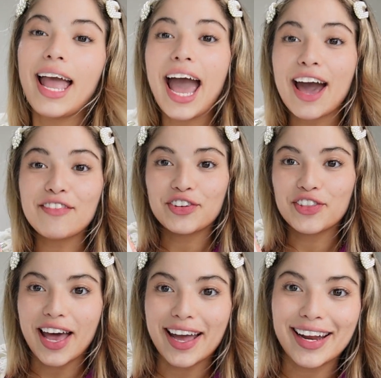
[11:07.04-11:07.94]
After
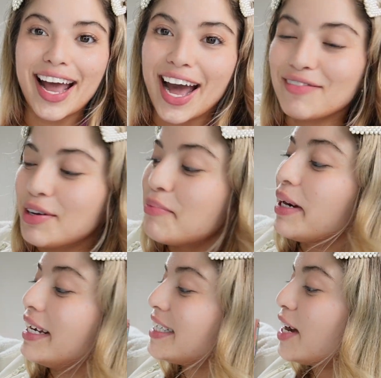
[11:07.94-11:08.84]
that, I have a
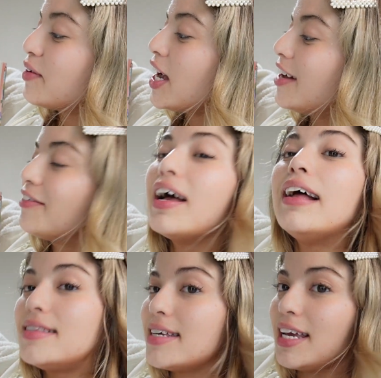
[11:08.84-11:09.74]
breakdown of
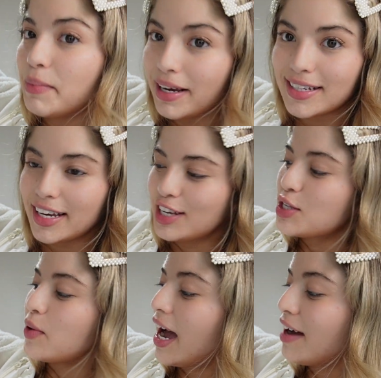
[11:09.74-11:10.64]
day by day.
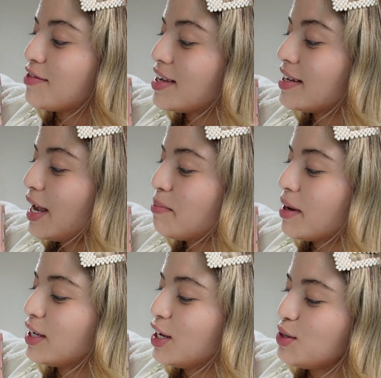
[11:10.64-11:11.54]
So I have Sunday,
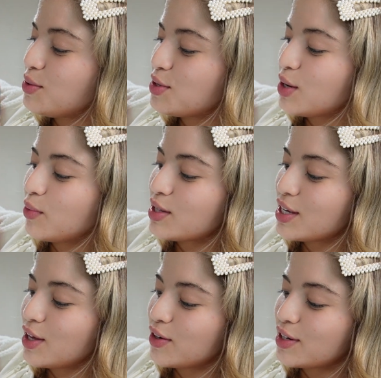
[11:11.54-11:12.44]
Monday, Tuesday,
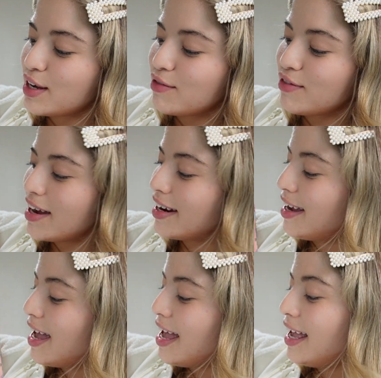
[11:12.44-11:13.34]
Wednesday, Thursday,
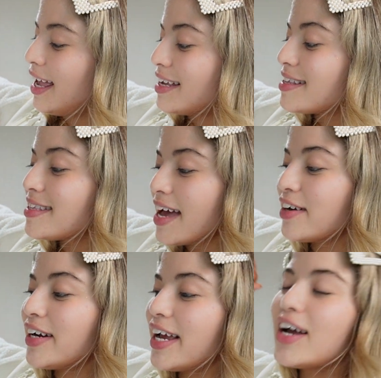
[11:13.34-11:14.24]
Friday, and
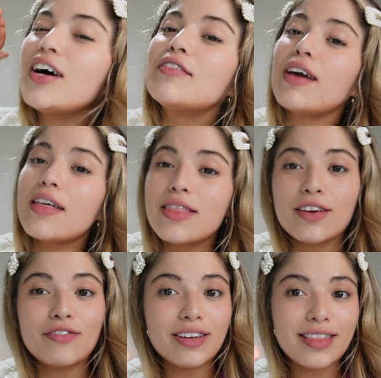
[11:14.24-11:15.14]
Saturday of
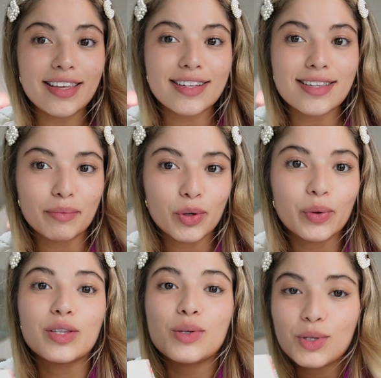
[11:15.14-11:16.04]
different things that I'm
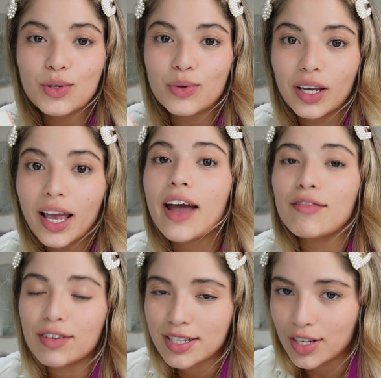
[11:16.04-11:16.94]
going to be doing
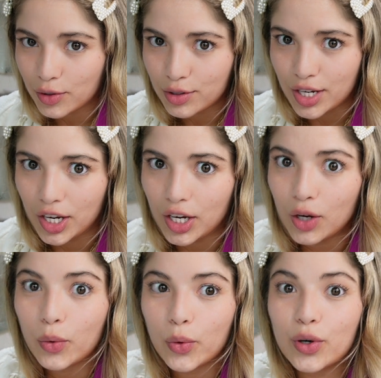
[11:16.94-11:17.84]
every single day
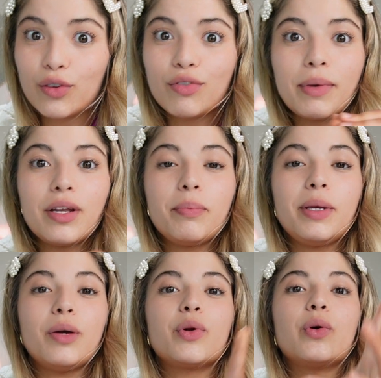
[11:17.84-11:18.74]
in order for me to
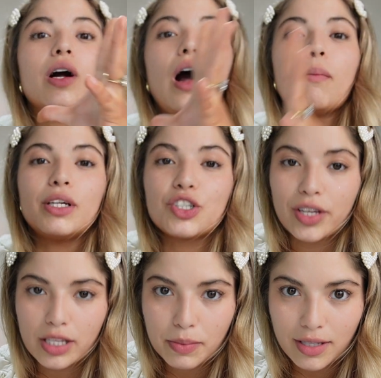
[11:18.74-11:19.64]
be able to accomplish
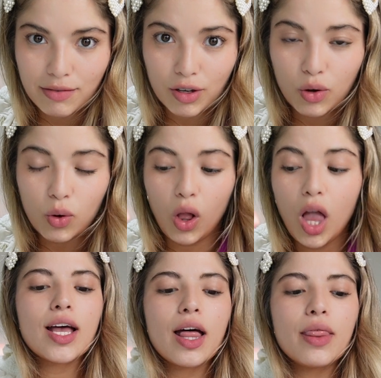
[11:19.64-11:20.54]
that specific goal.
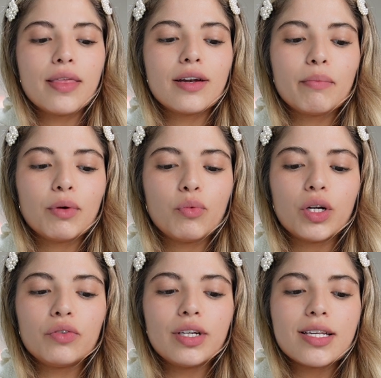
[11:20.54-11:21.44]
The number
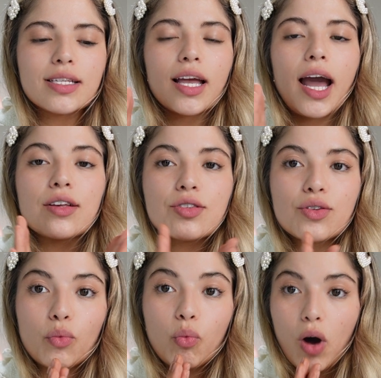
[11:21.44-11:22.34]
one reason as
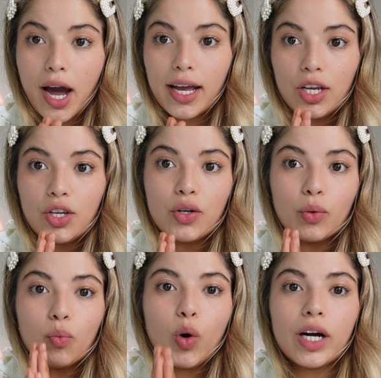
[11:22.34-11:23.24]
to why you
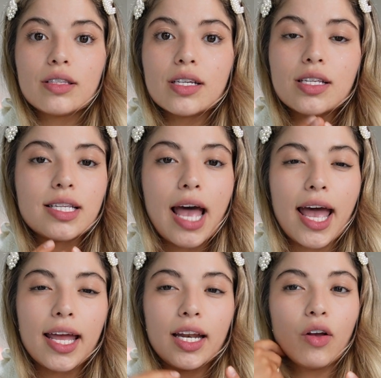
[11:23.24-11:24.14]
don't want to
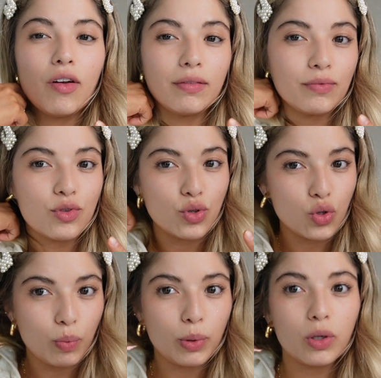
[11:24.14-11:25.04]
set
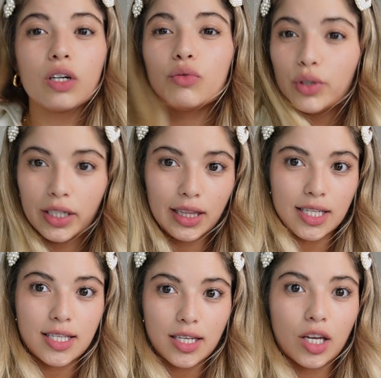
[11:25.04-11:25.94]
super
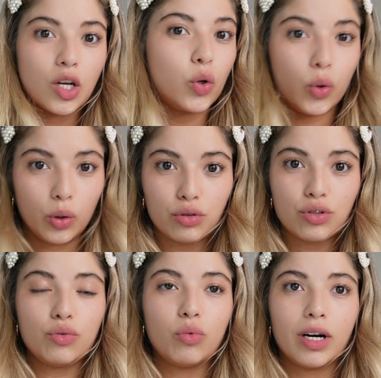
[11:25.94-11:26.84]
unrealistic
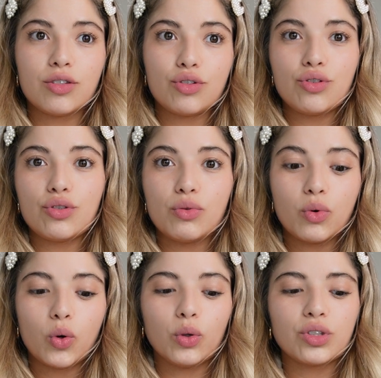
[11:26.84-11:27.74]
goals. You want to do
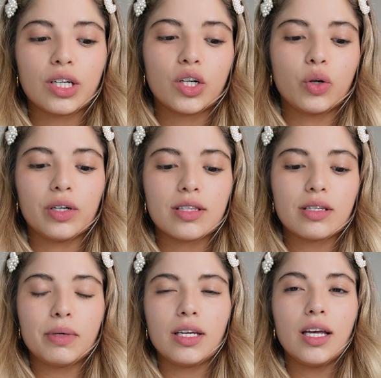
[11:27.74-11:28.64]
goals that are going to
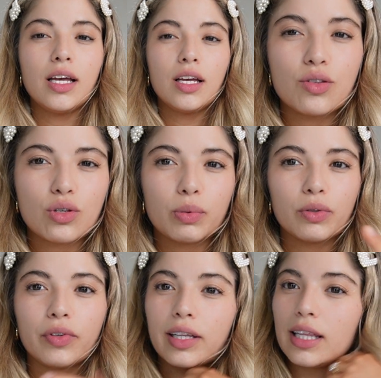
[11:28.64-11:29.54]
be super
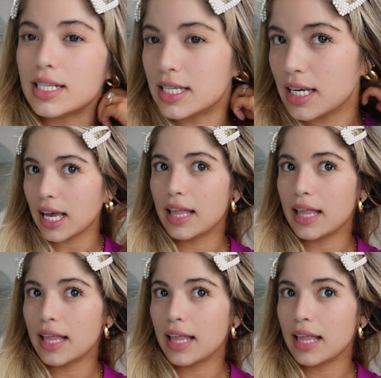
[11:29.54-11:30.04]
realistic.